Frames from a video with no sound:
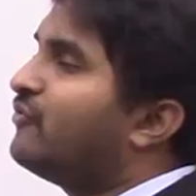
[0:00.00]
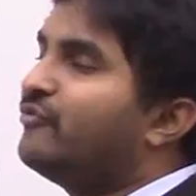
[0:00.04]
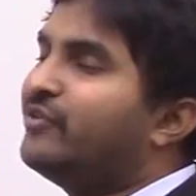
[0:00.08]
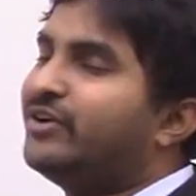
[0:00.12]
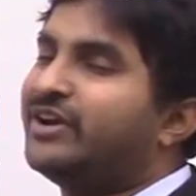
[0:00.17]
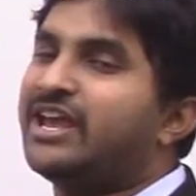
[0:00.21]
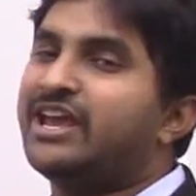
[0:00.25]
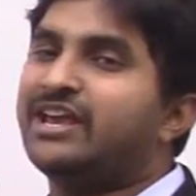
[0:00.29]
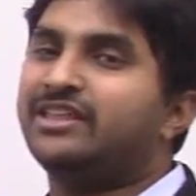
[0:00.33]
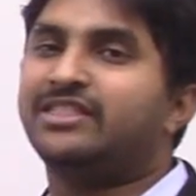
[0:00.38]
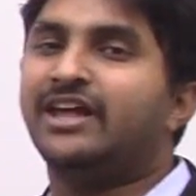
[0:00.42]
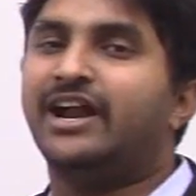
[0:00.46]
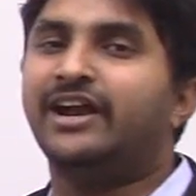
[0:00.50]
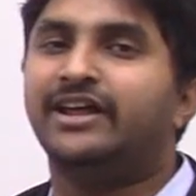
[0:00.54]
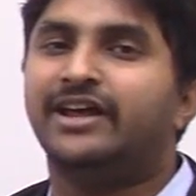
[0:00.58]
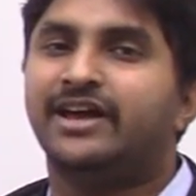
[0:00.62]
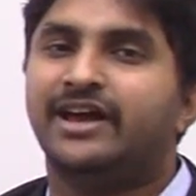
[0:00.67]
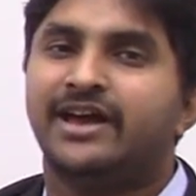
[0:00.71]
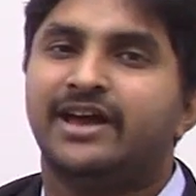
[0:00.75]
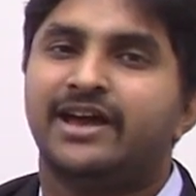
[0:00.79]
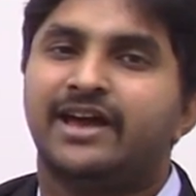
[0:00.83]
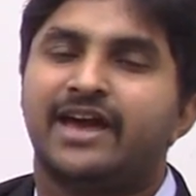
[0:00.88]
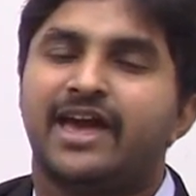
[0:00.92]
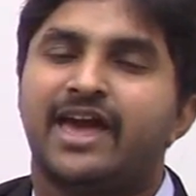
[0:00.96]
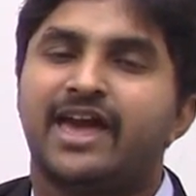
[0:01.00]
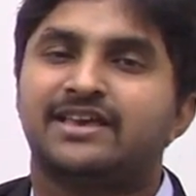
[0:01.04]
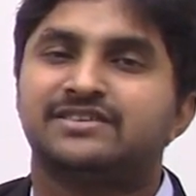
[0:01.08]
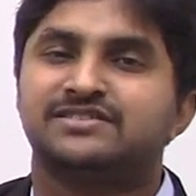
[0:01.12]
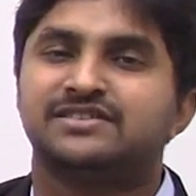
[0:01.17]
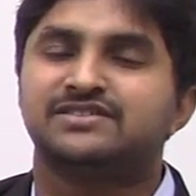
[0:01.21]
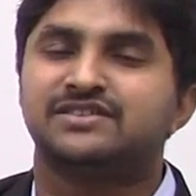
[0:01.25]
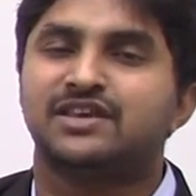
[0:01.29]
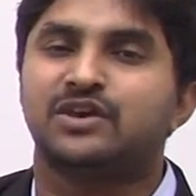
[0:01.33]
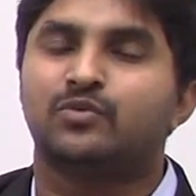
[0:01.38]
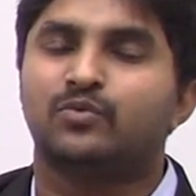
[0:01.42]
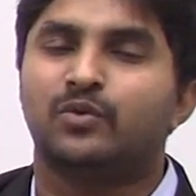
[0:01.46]
We take that x
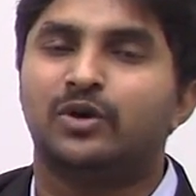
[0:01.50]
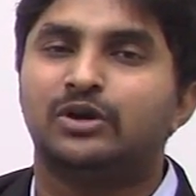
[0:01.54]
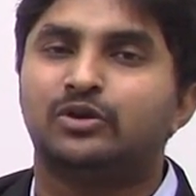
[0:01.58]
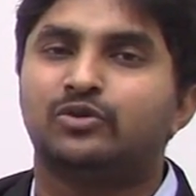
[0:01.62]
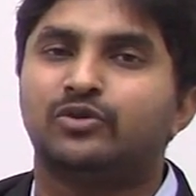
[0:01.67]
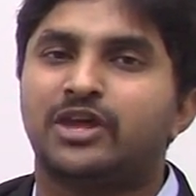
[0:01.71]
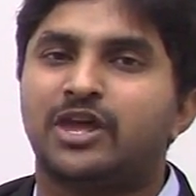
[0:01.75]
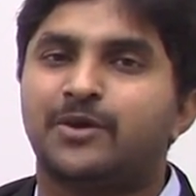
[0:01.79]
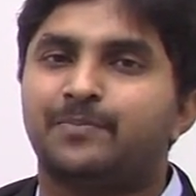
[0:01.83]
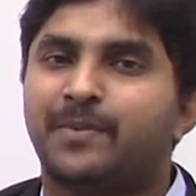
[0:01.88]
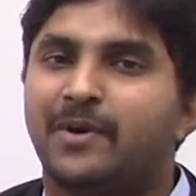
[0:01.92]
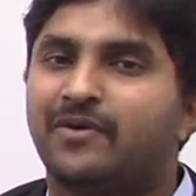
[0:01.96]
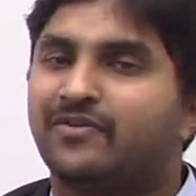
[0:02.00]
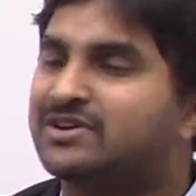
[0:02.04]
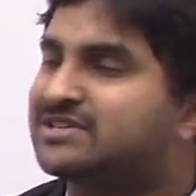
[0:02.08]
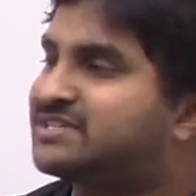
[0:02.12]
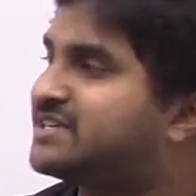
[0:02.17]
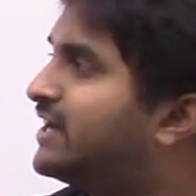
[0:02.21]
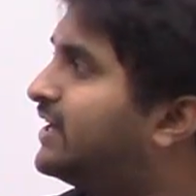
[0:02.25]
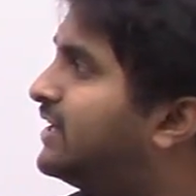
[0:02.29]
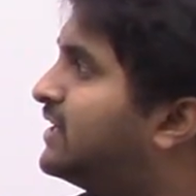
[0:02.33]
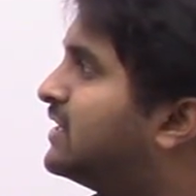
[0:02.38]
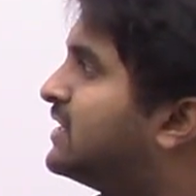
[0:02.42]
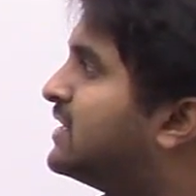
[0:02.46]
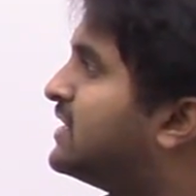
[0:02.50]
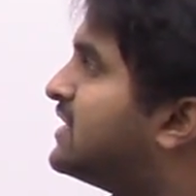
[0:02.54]
is equal to e power z.